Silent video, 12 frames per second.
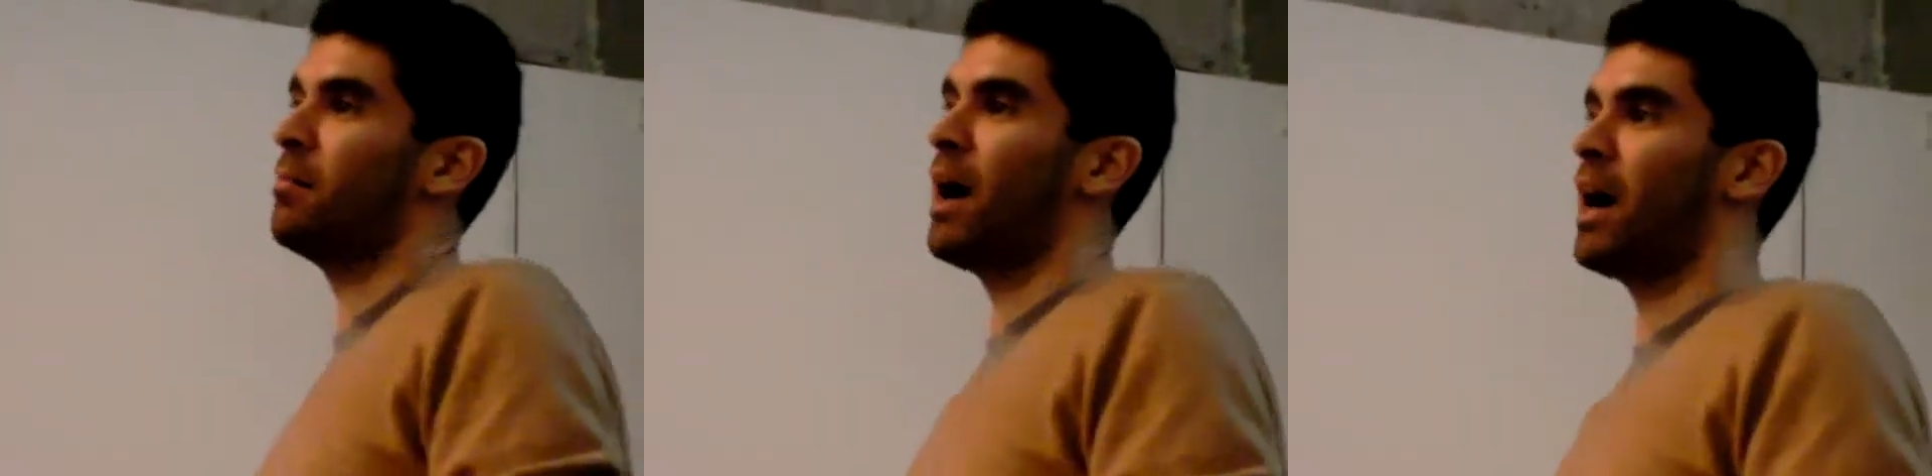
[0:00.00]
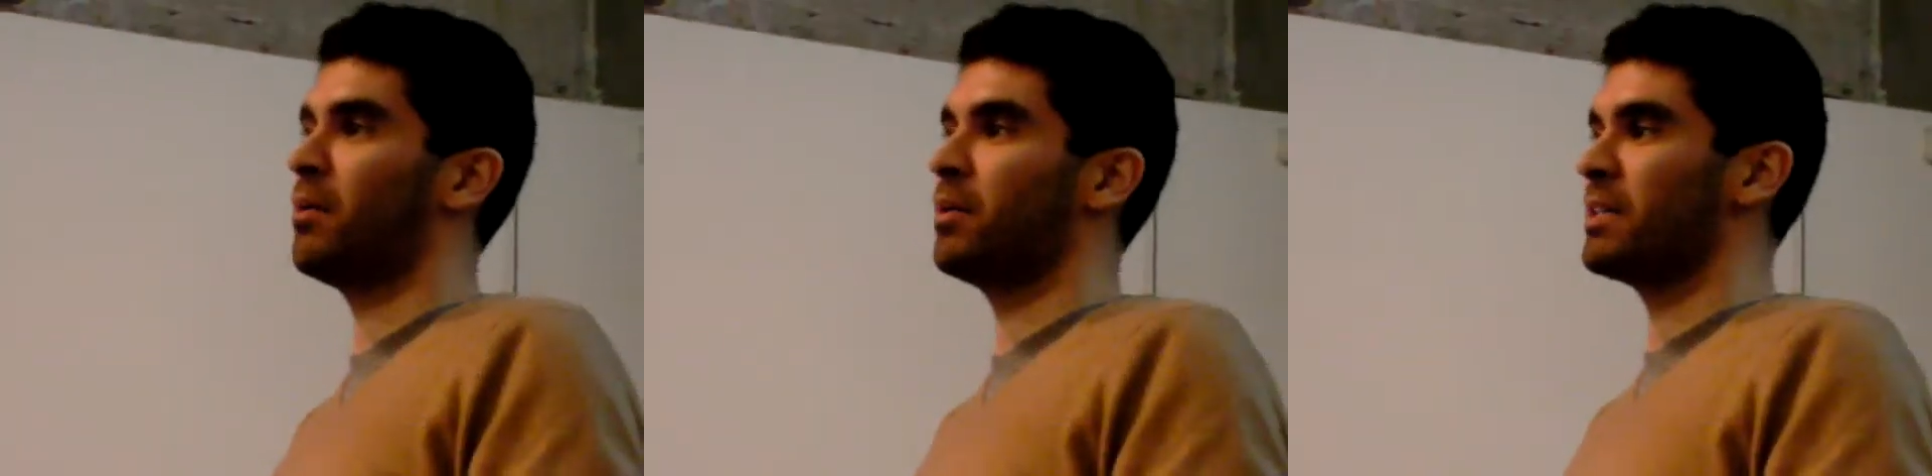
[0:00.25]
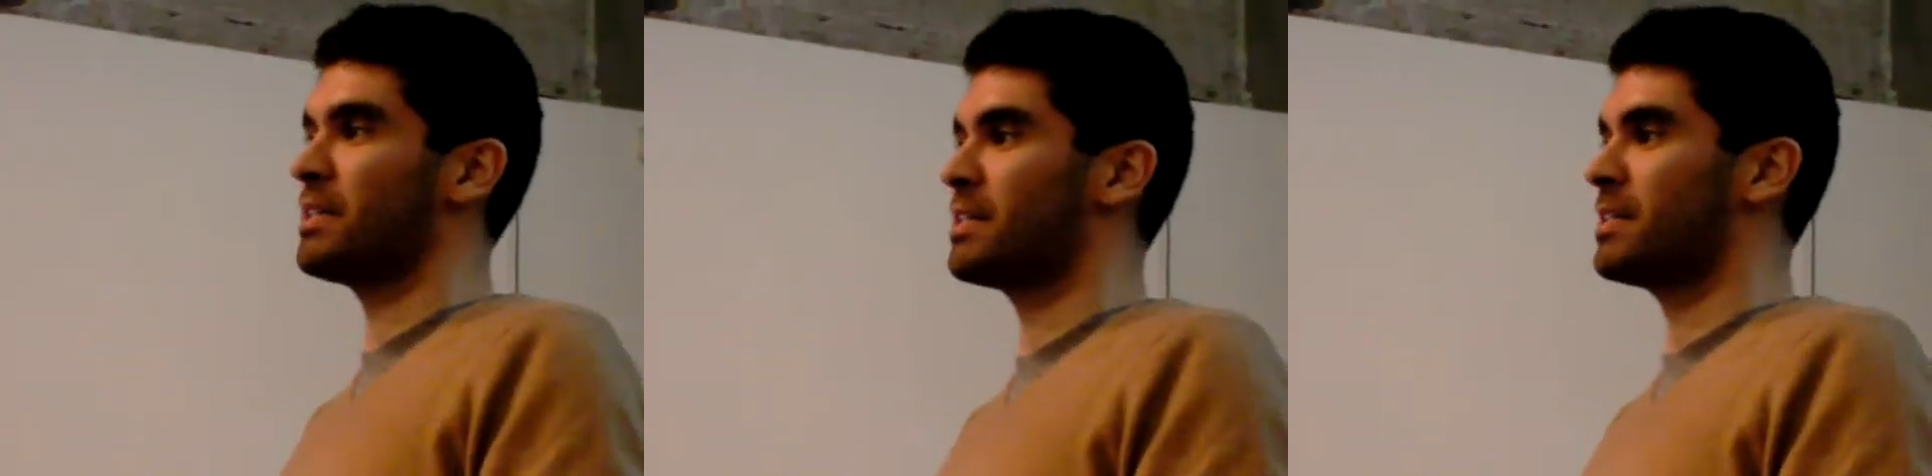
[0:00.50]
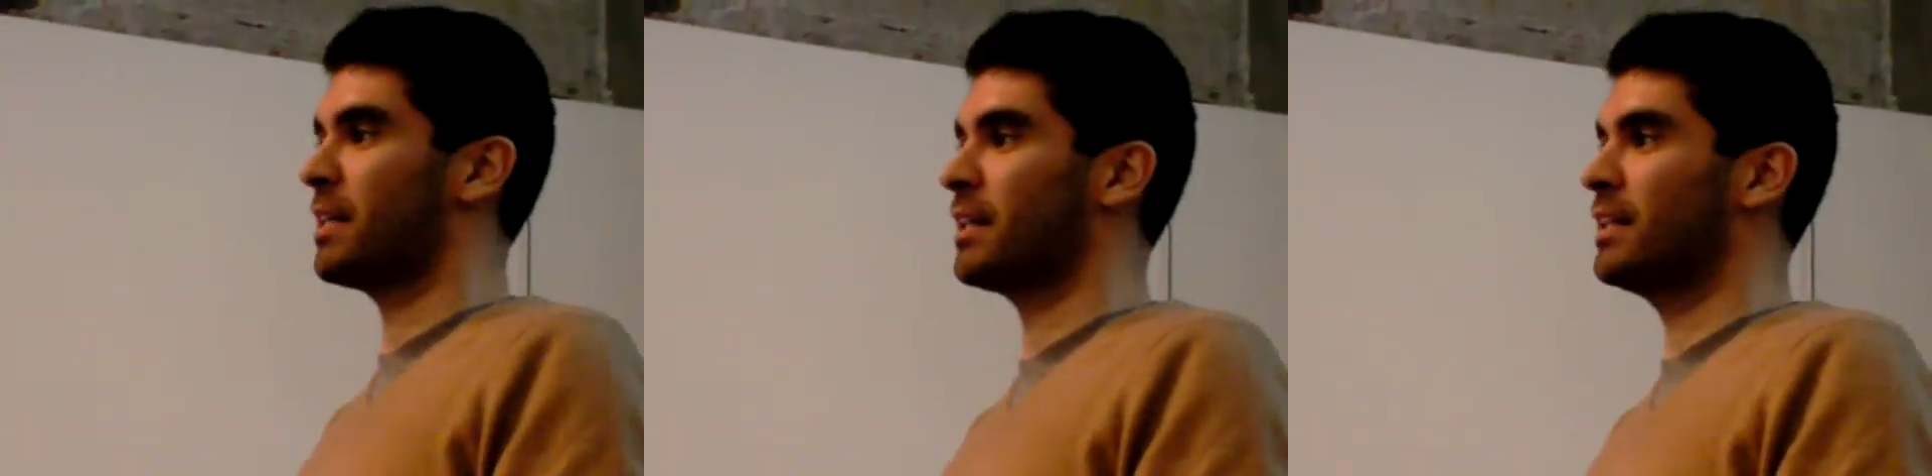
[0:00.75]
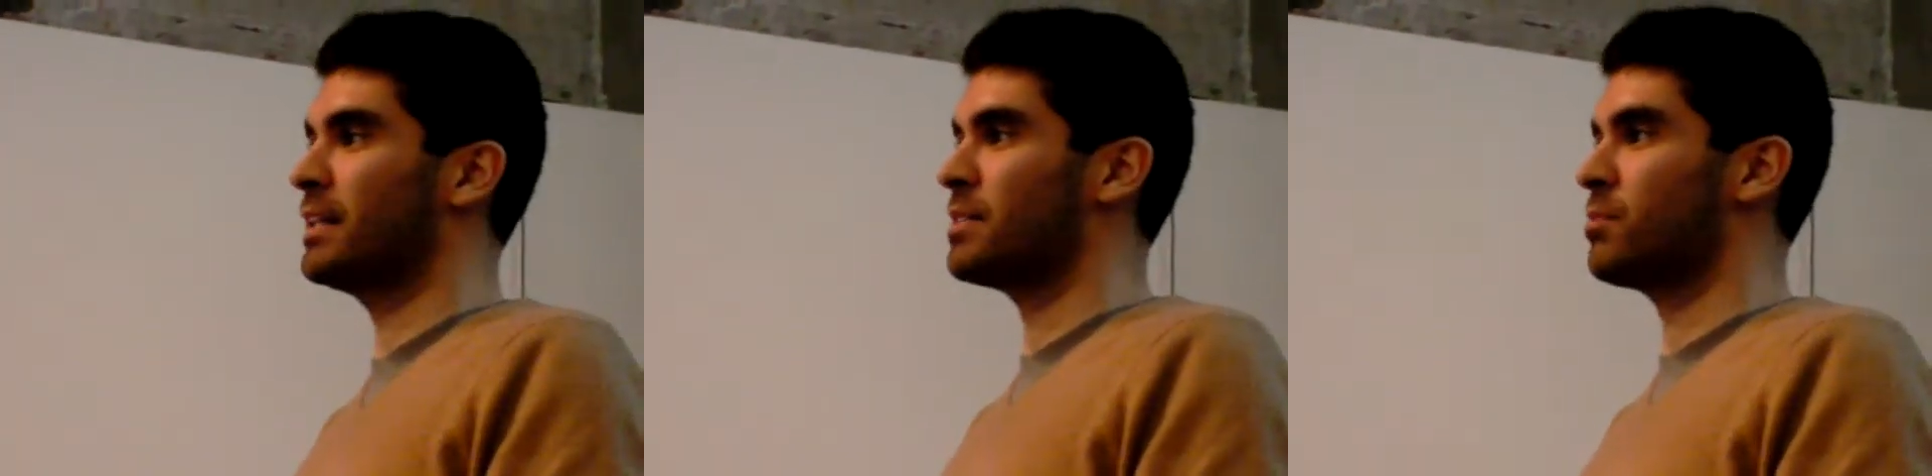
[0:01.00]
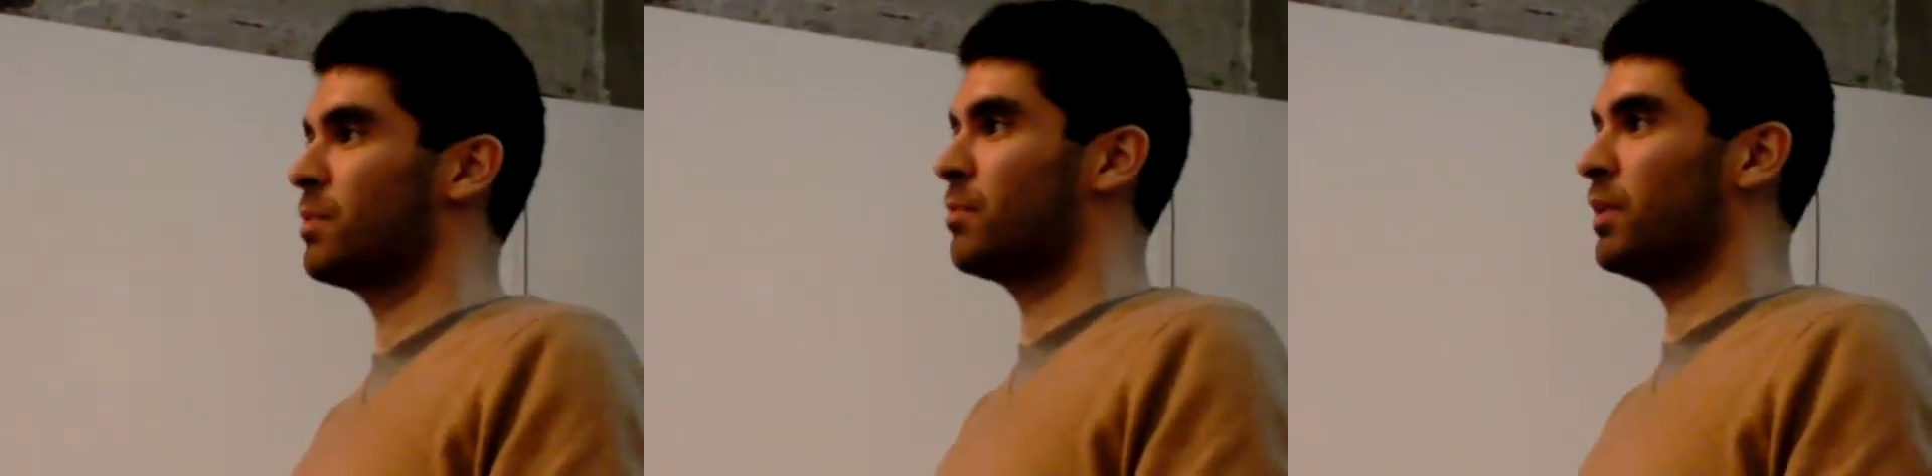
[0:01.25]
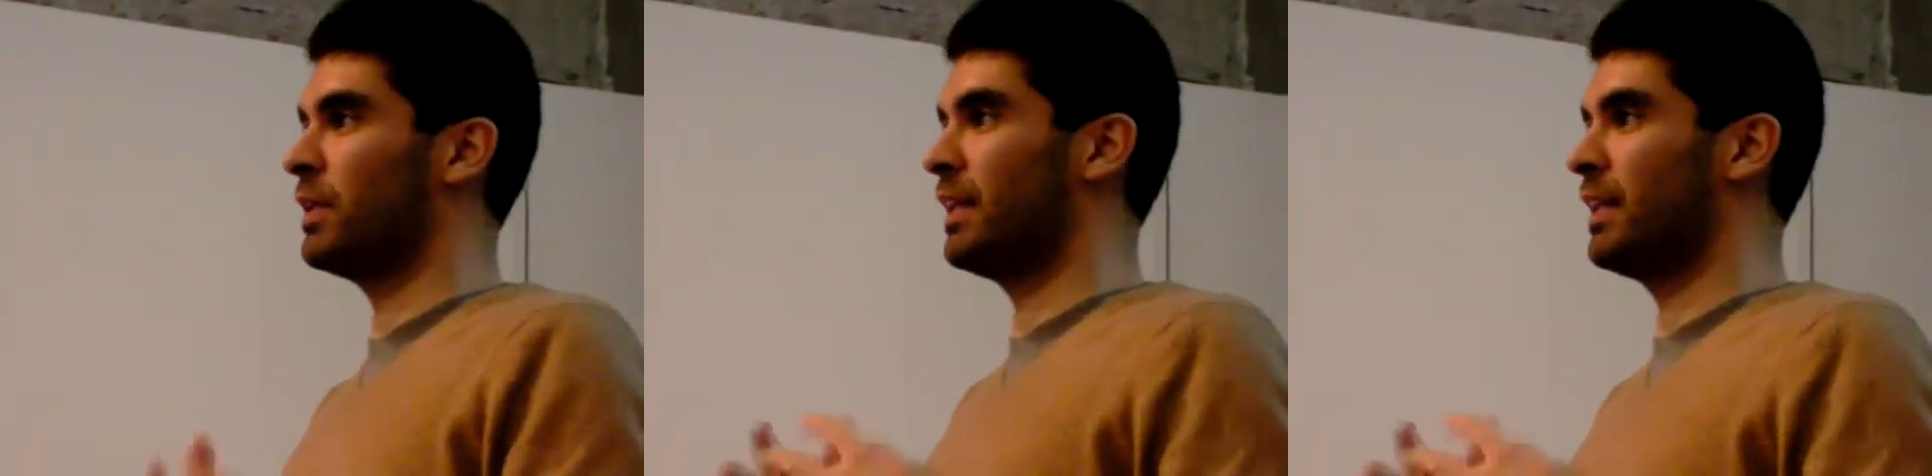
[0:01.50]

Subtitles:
Eileen's sickness, we really